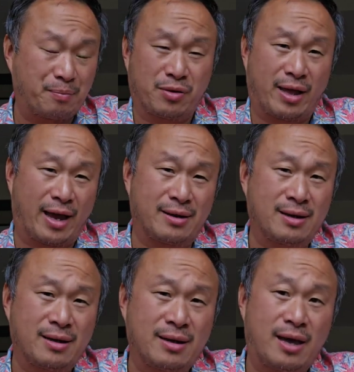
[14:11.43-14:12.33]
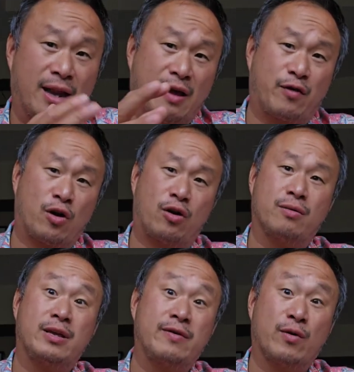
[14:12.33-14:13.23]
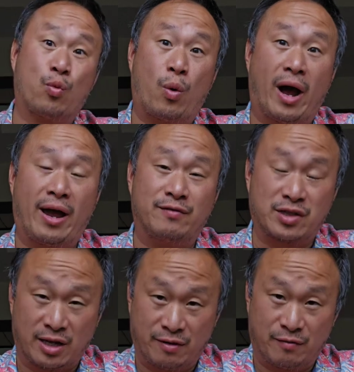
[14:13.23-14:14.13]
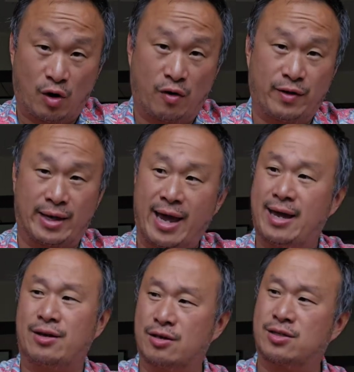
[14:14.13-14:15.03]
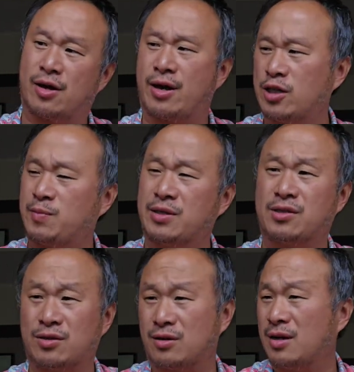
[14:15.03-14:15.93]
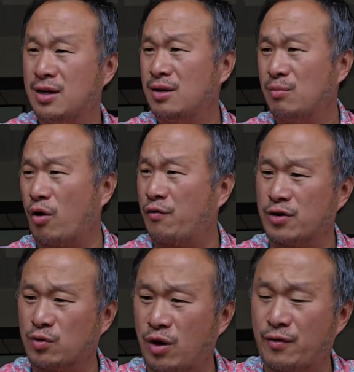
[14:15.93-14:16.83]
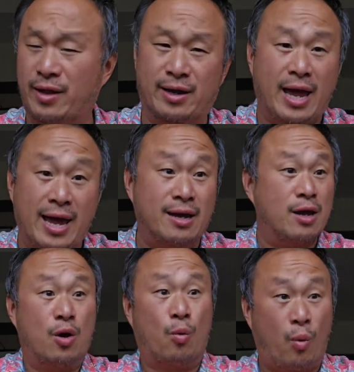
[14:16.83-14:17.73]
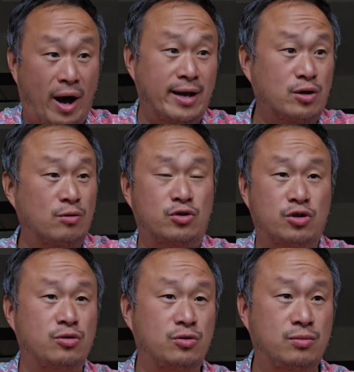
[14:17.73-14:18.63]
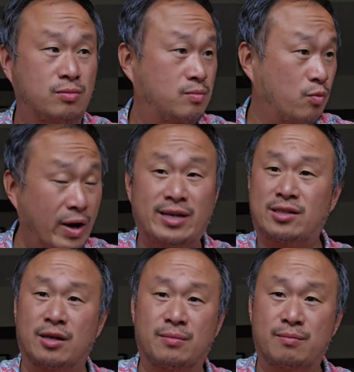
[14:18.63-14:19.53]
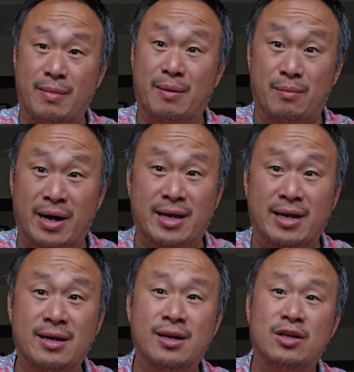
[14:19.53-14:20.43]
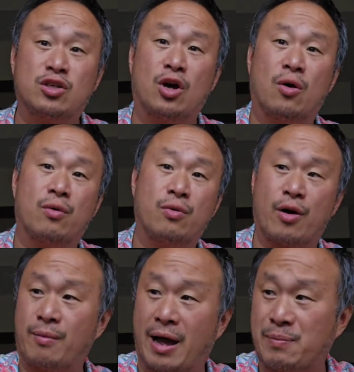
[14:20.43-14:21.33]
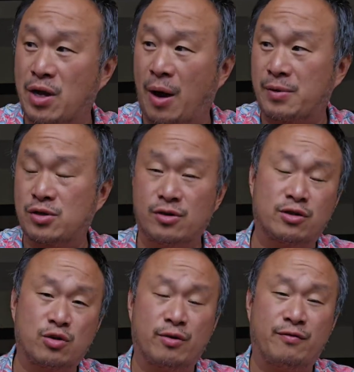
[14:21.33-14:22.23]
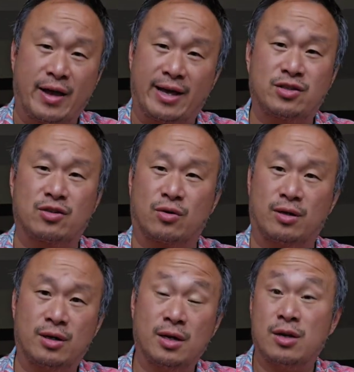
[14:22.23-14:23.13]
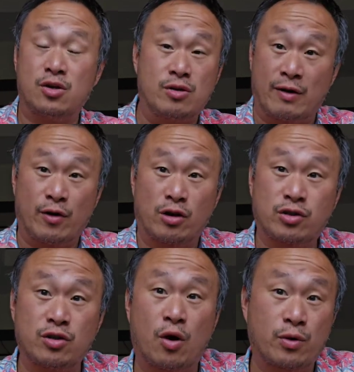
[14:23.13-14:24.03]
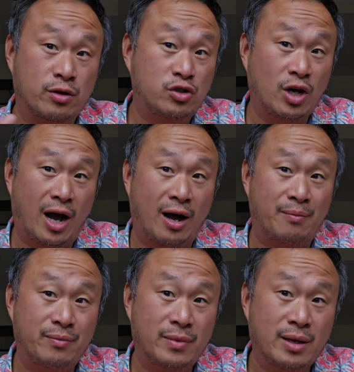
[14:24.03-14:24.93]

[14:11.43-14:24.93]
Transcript: plan. And I've heard even wives get involved, like, hey, you know, telling husbands or boyfriends or whatever, like, hey, why don't you raise some money so there might be opportunities to invest, or you never also know your job.